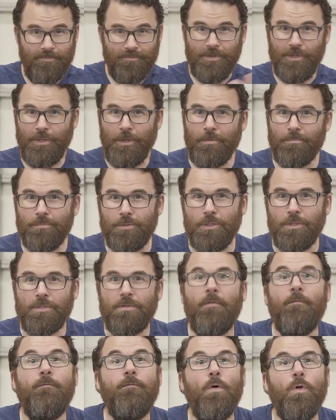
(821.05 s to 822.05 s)
you know, just
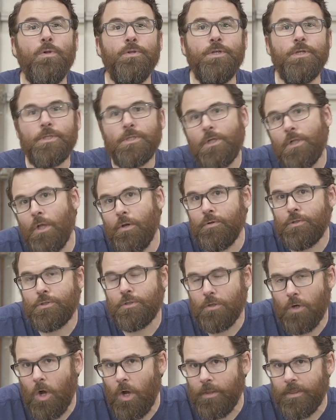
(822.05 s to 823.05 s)
full
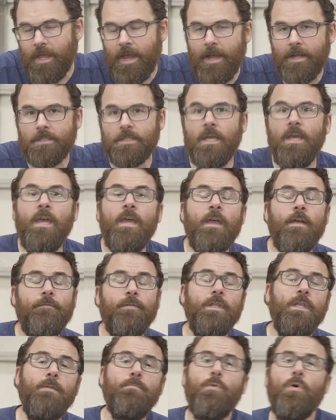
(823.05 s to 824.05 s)
disclosure on that. If you
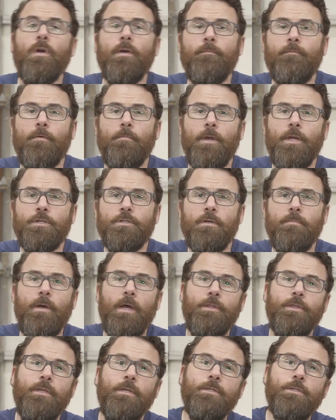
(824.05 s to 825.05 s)
need more information
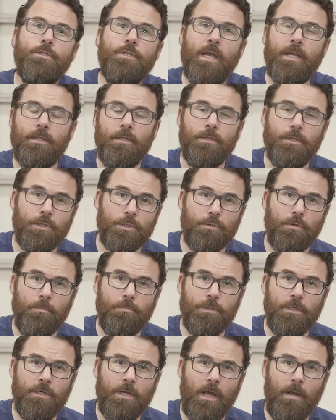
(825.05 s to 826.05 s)
about this, check the
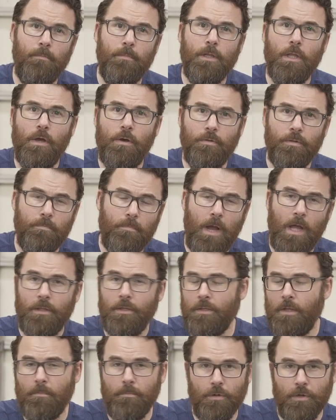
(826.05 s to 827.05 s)
description down below. The model
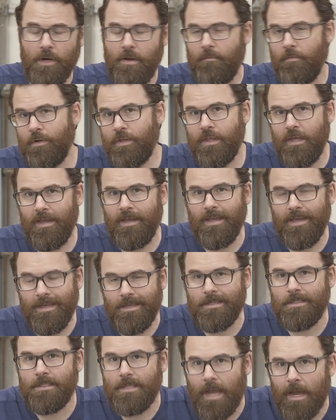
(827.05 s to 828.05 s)
number and everything
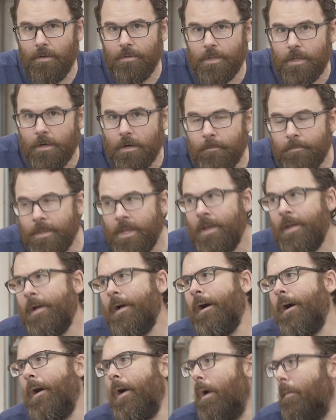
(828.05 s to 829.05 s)
is down there.
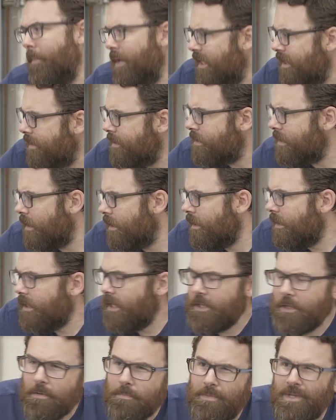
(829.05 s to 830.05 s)
It is a
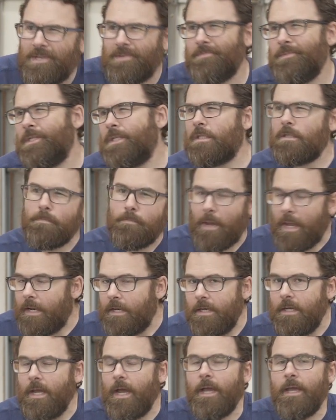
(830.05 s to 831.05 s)
little bit
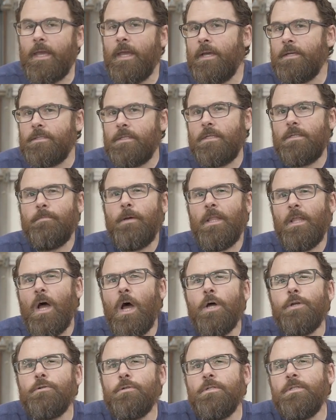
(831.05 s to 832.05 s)
spendy, I guess. It's about
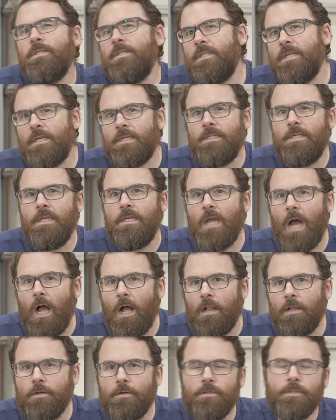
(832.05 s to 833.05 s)

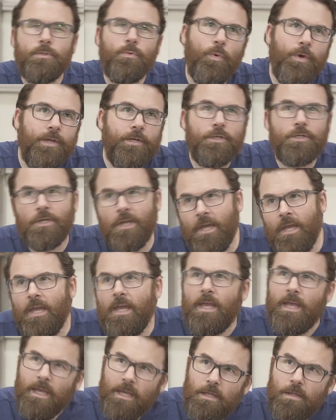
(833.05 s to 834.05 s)
$160, which,
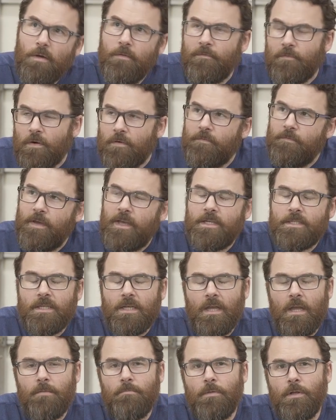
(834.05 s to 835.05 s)
you know, for a
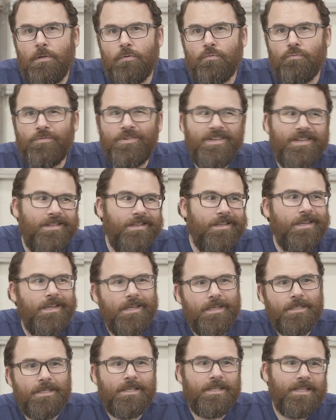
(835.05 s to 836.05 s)
facing end mill really
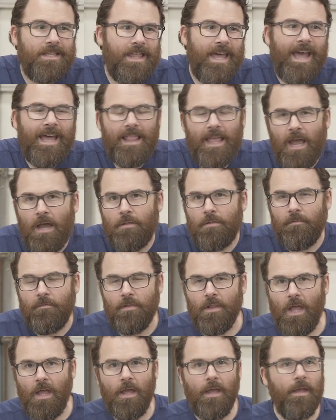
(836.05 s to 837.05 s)
isn't that out of
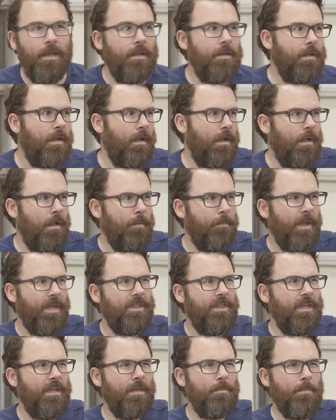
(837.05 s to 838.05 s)
line. I
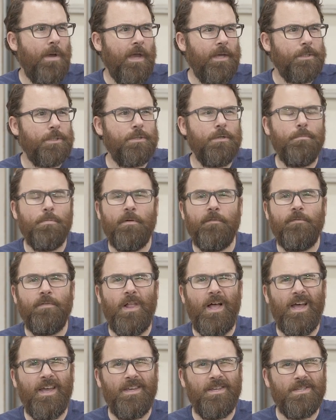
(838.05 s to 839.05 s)
think my
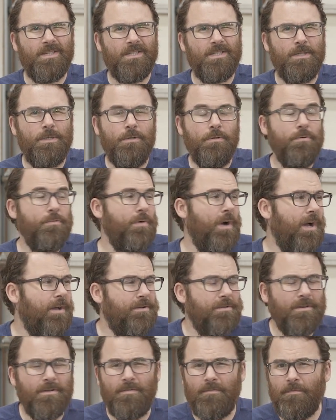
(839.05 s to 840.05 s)
Superfly is
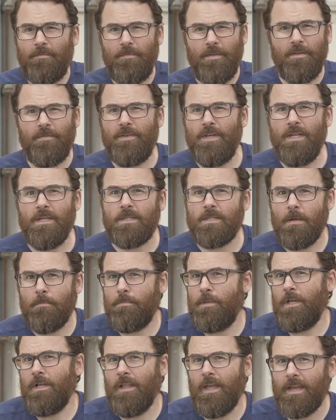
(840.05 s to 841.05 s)
$250,
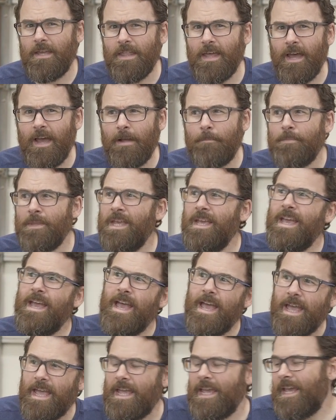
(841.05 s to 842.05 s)
something like that.
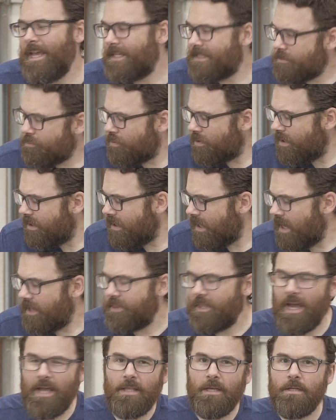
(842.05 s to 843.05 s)
It's really not
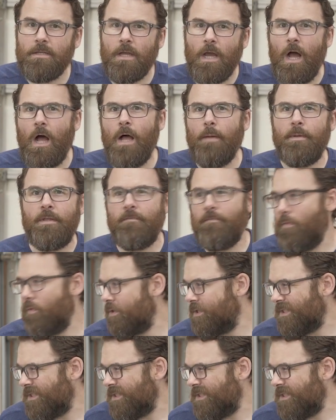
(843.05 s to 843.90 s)
that uncommon for